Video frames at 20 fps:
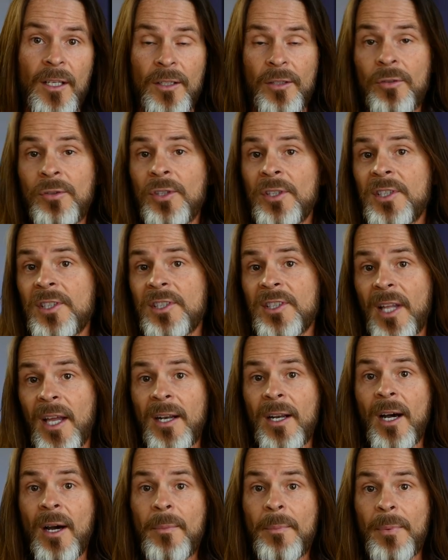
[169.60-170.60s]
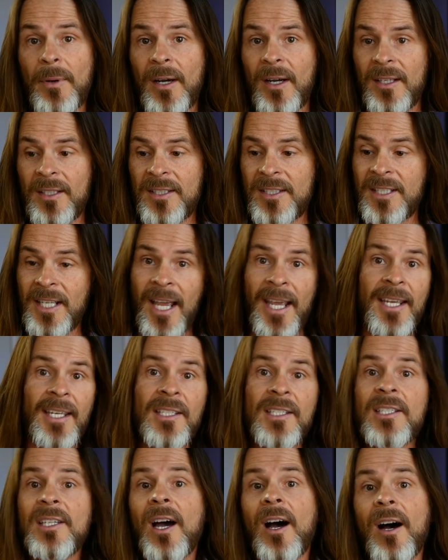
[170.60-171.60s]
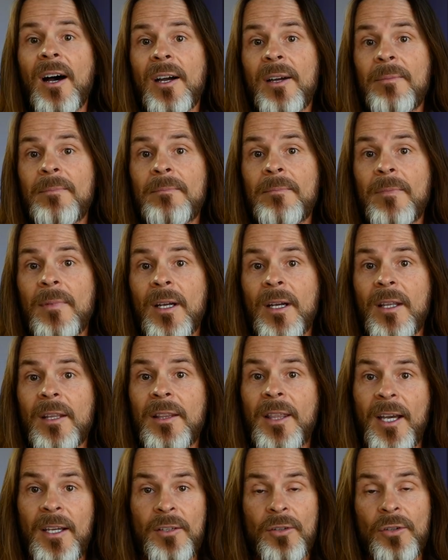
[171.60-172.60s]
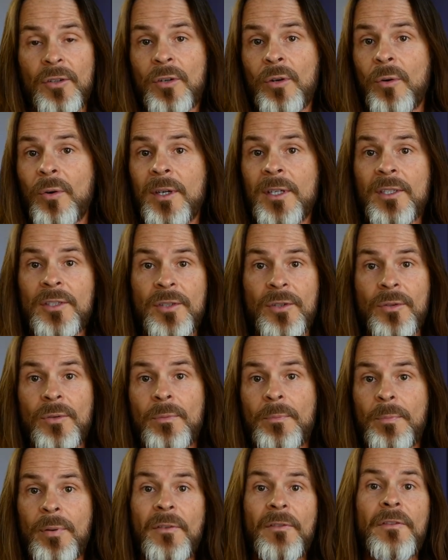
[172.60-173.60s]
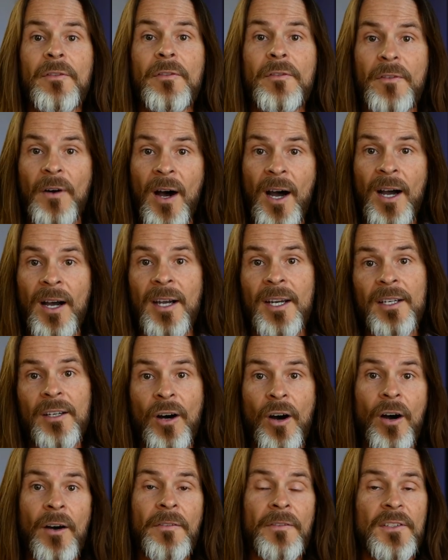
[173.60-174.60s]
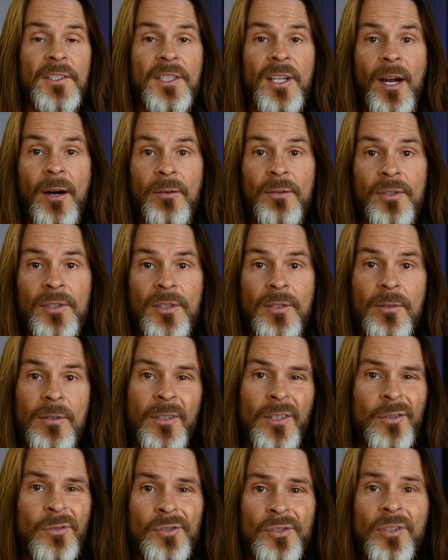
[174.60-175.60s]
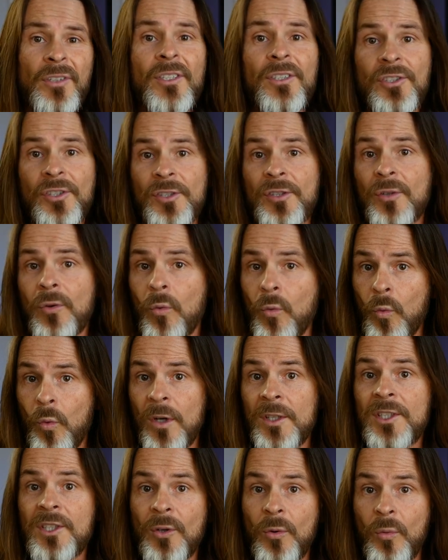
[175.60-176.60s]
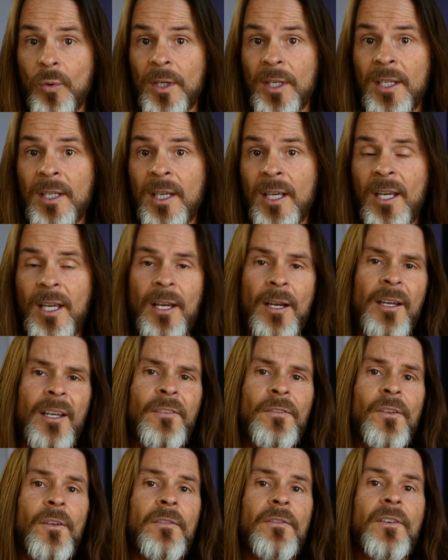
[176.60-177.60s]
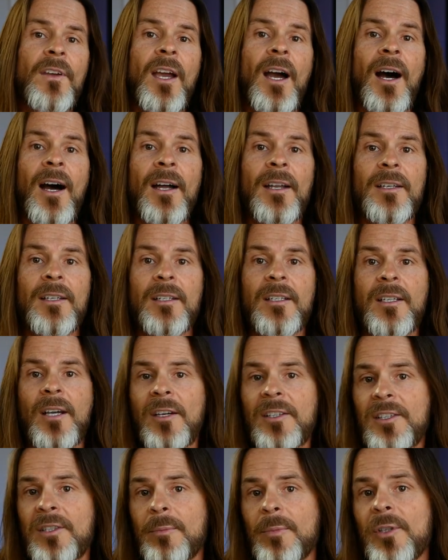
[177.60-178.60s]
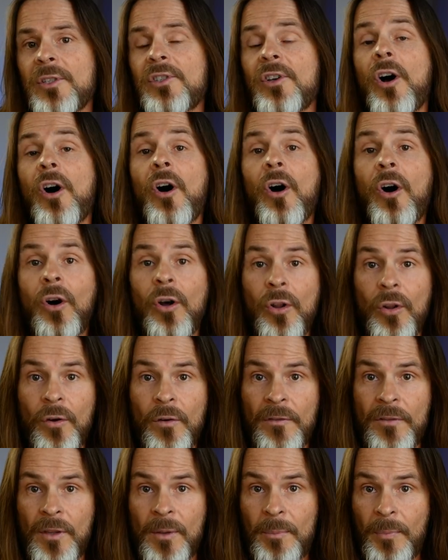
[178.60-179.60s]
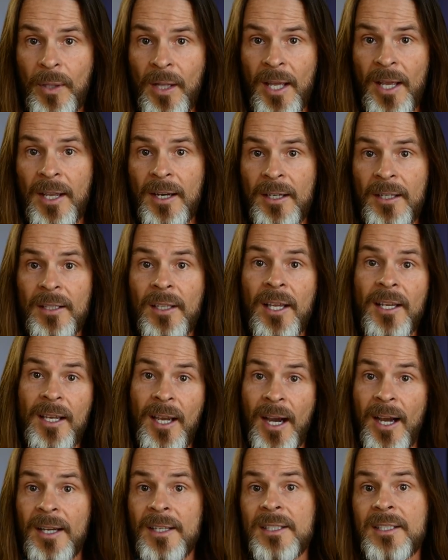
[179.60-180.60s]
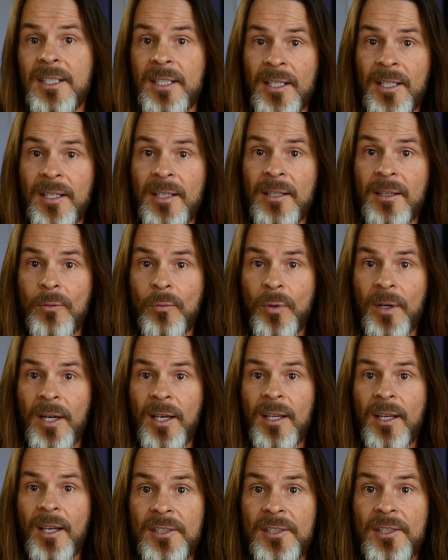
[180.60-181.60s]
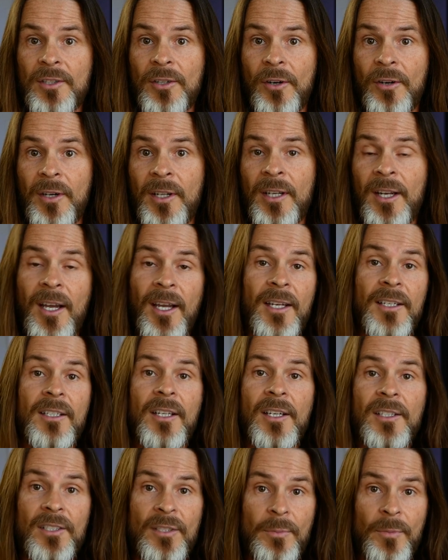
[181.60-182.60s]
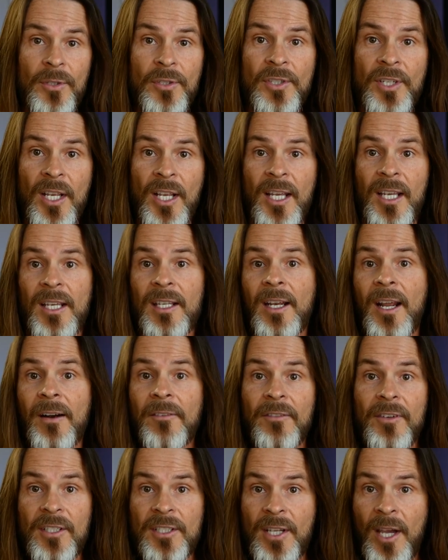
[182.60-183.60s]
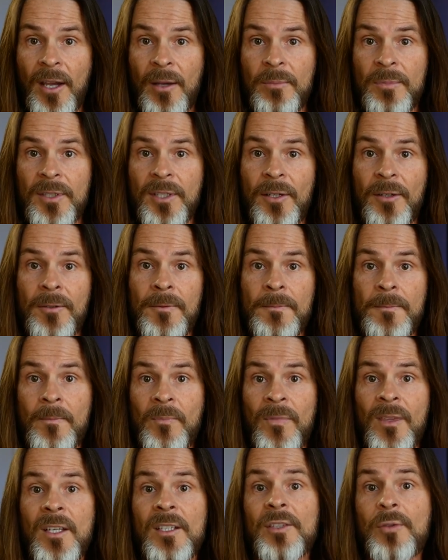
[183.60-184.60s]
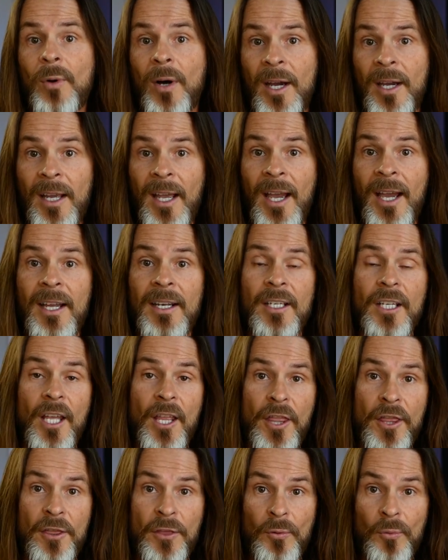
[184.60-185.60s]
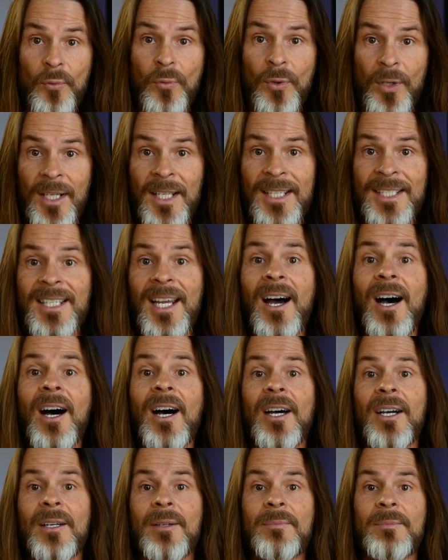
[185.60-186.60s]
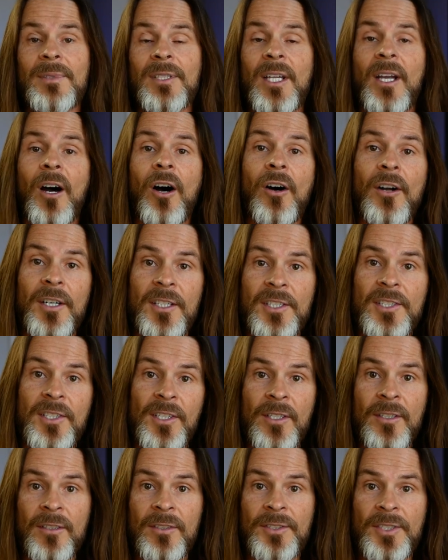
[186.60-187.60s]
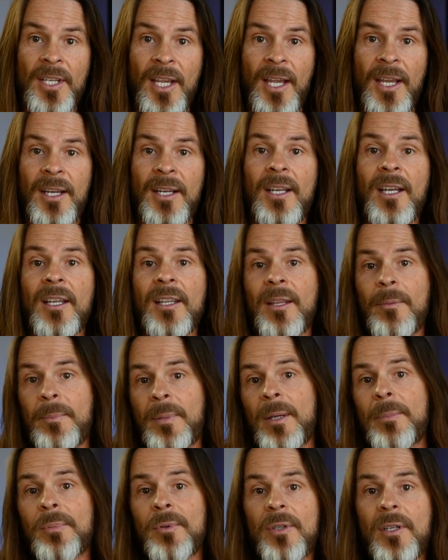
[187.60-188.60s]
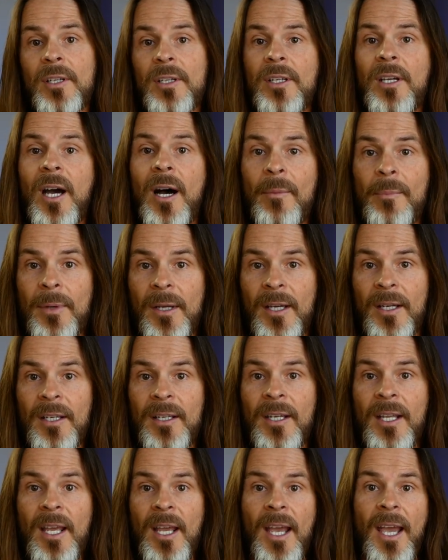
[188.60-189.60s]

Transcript: You just set up a day and time that you're going to provide office hours, usually just once a week. If you've got customers all over the planet, like I did when I started, I had customers in every time zone, so I had 3 times on a single day that people could come in